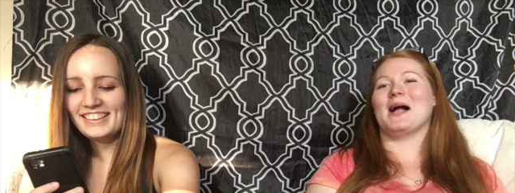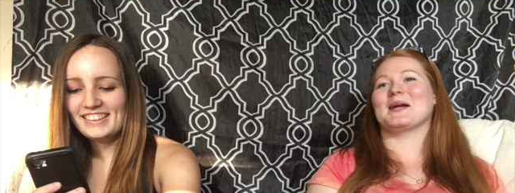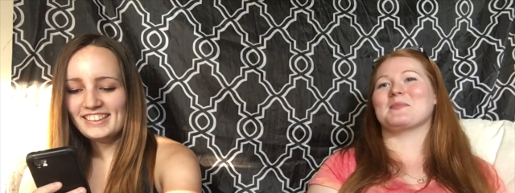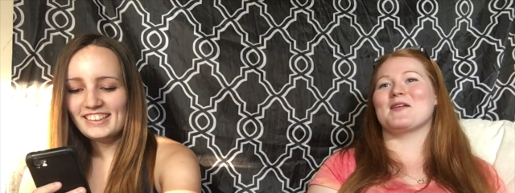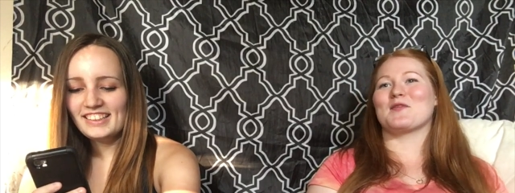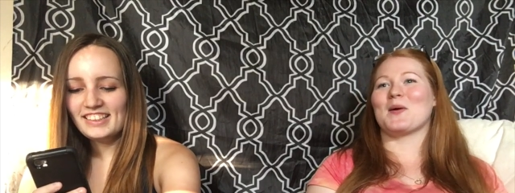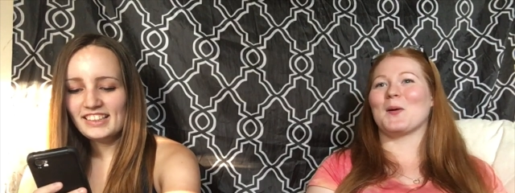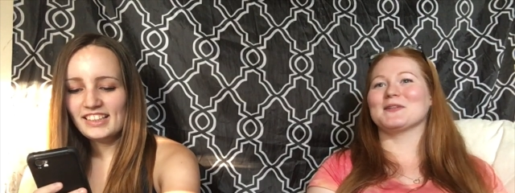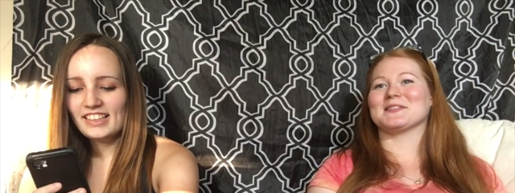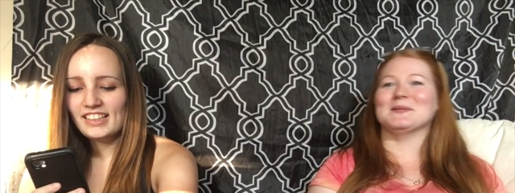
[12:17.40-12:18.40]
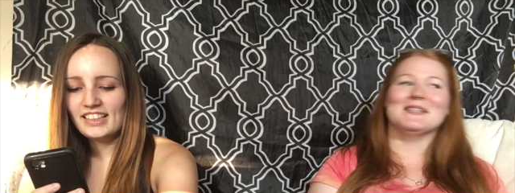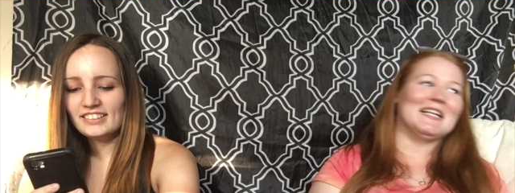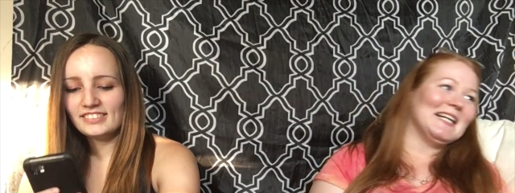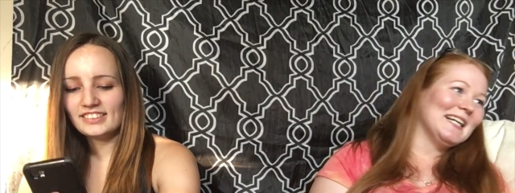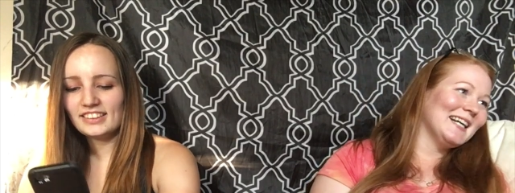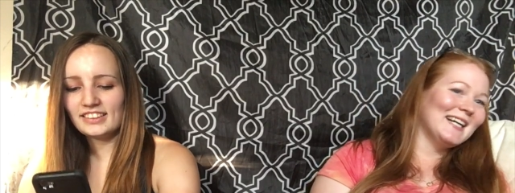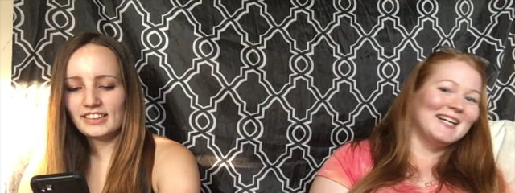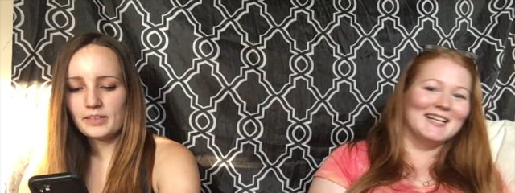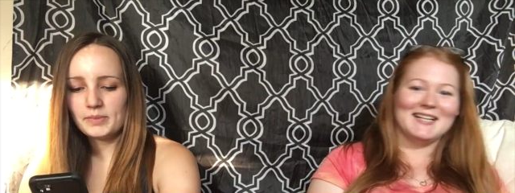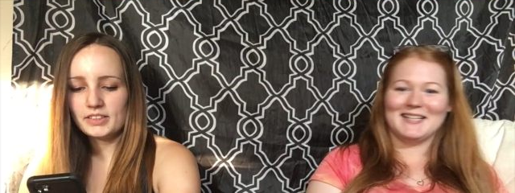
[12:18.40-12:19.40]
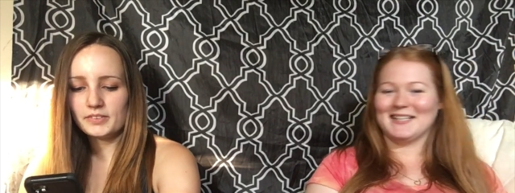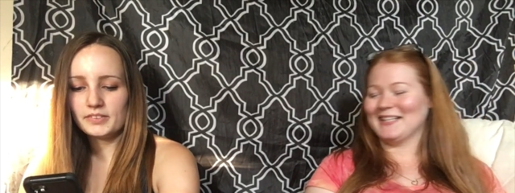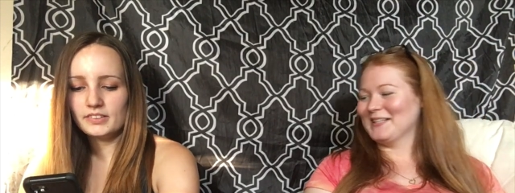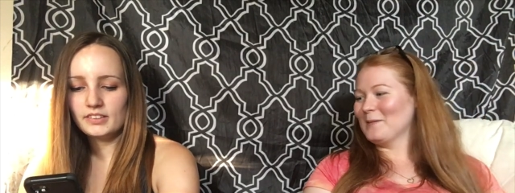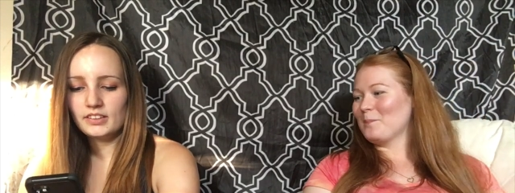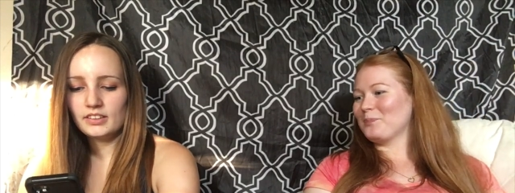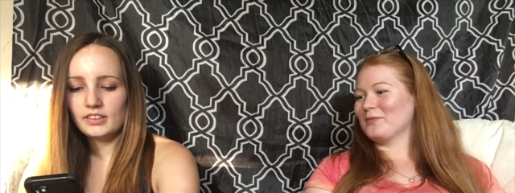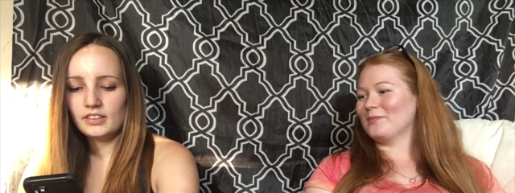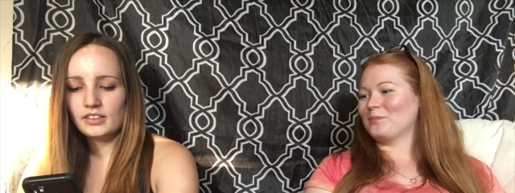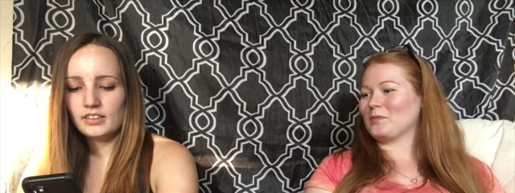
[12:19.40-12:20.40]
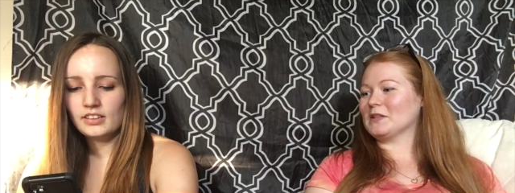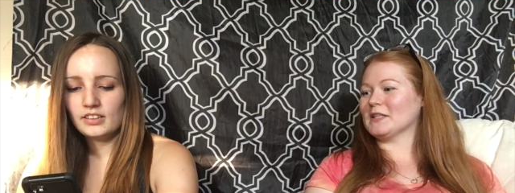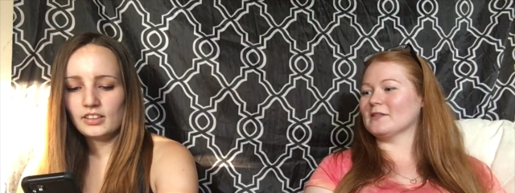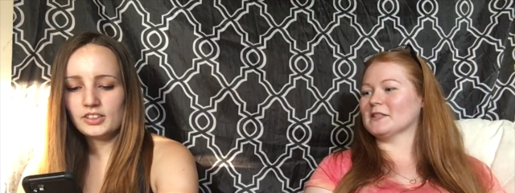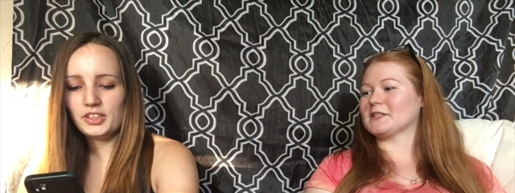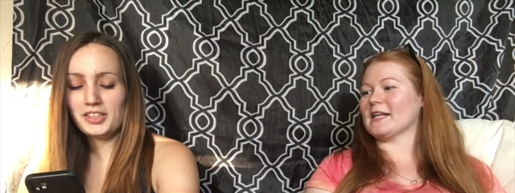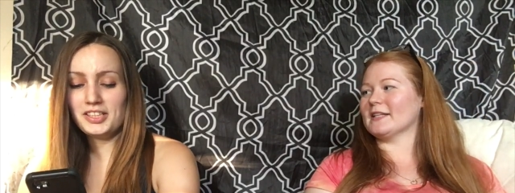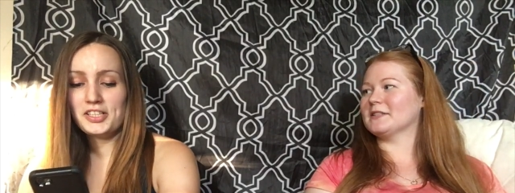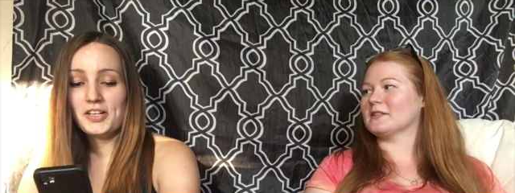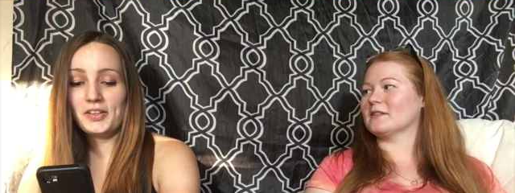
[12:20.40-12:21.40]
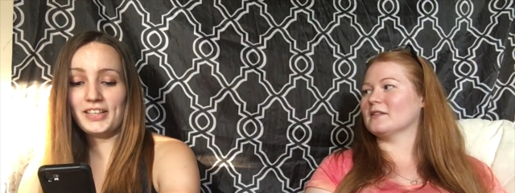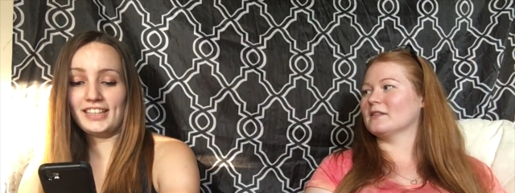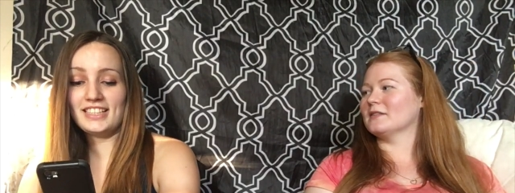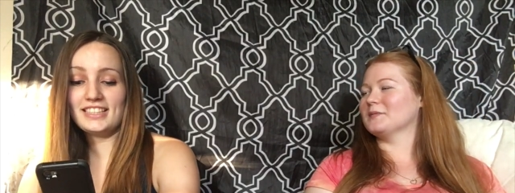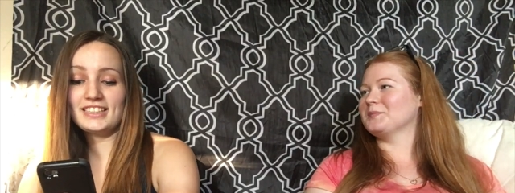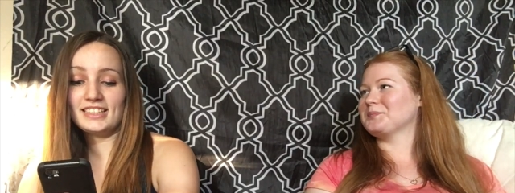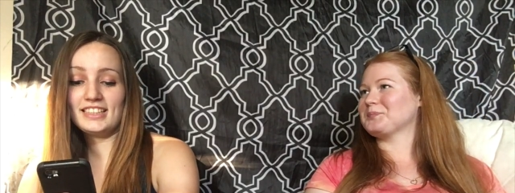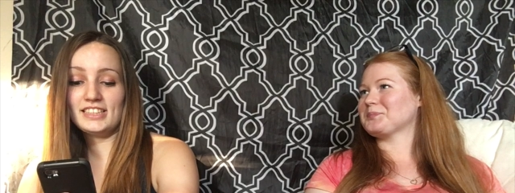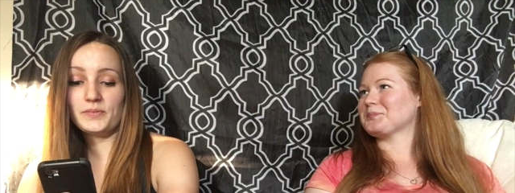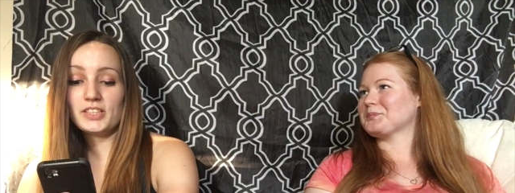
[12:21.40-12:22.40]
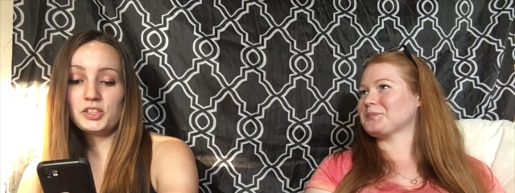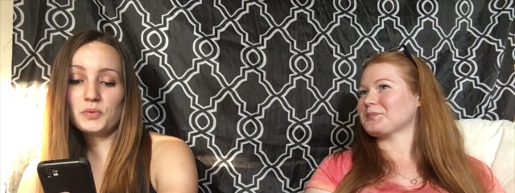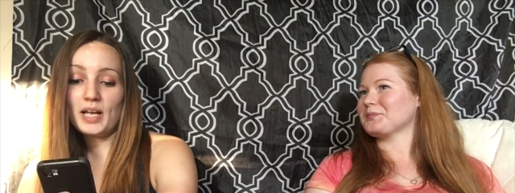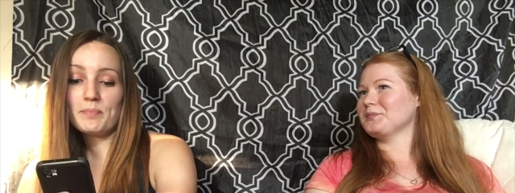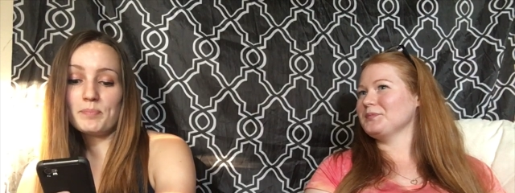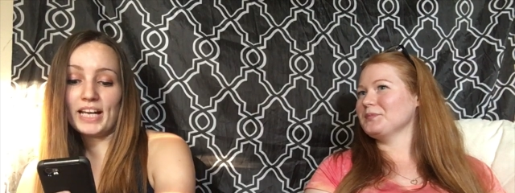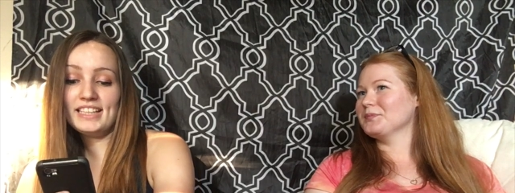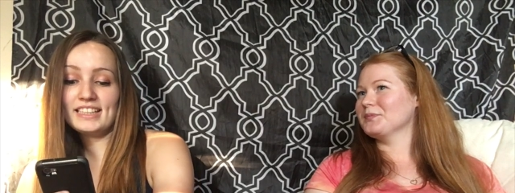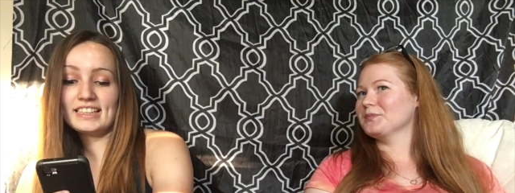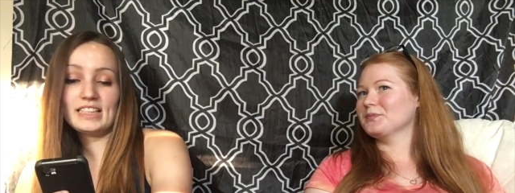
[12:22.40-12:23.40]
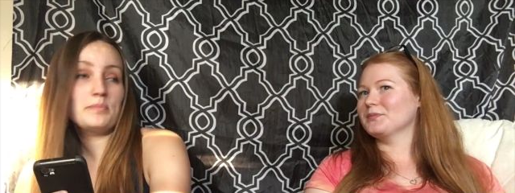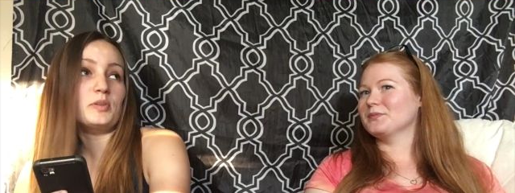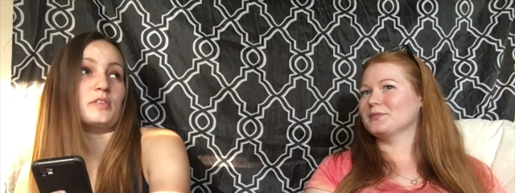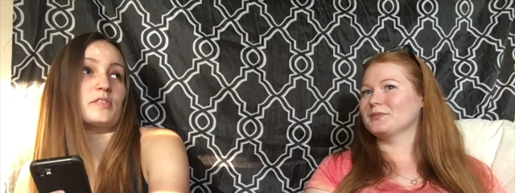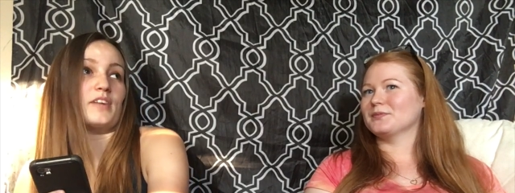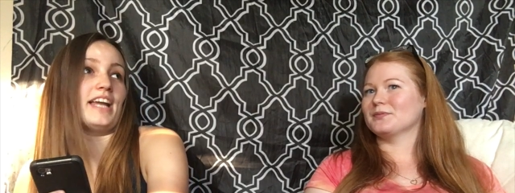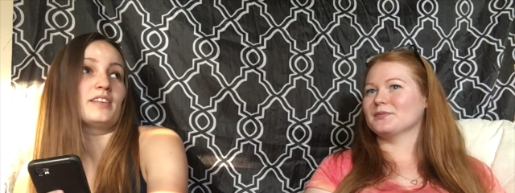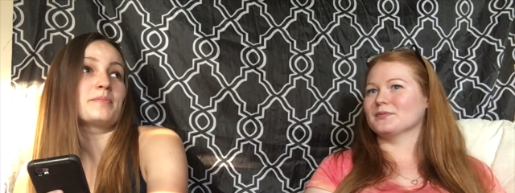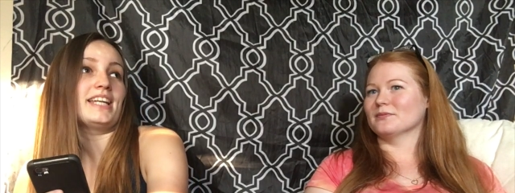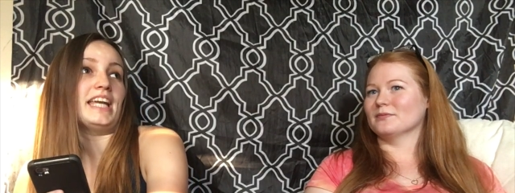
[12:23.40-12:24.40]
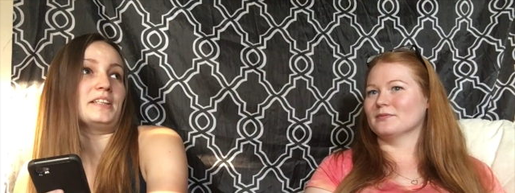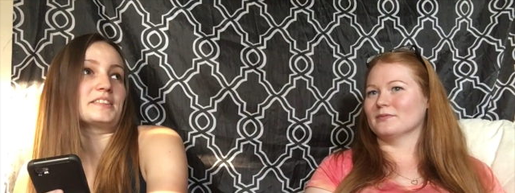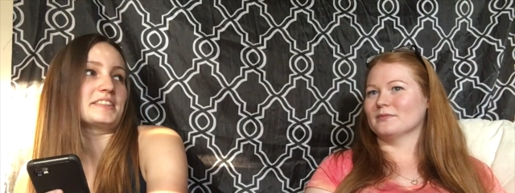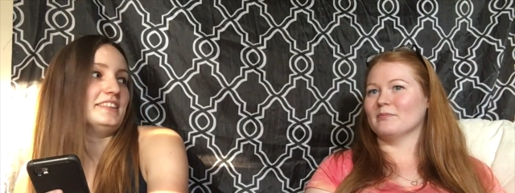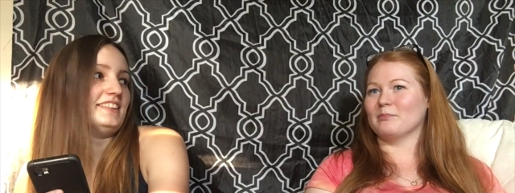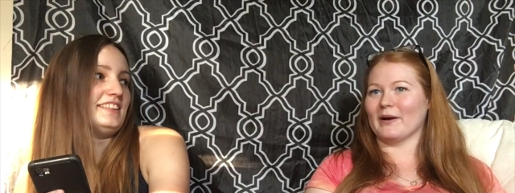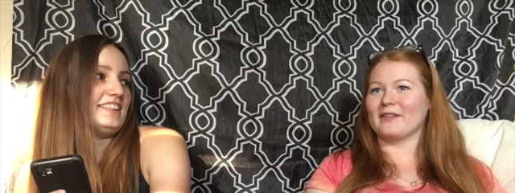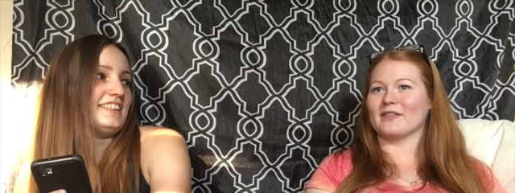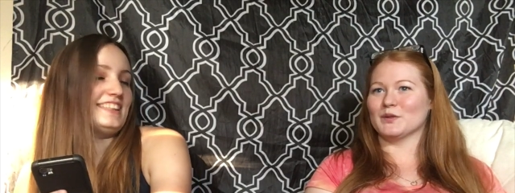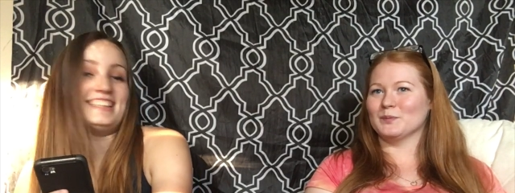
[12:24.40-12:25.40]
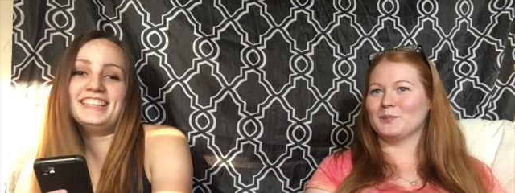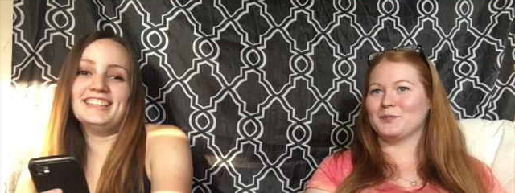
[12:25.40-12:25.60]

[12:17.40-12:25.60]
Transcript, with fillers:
Speaker 1: I gotta pay for my own schooling. Uh, yeah, me too. It's like a mistake. Okay, this is an easy one. Do I bite, clip, or file my nails? Bite them.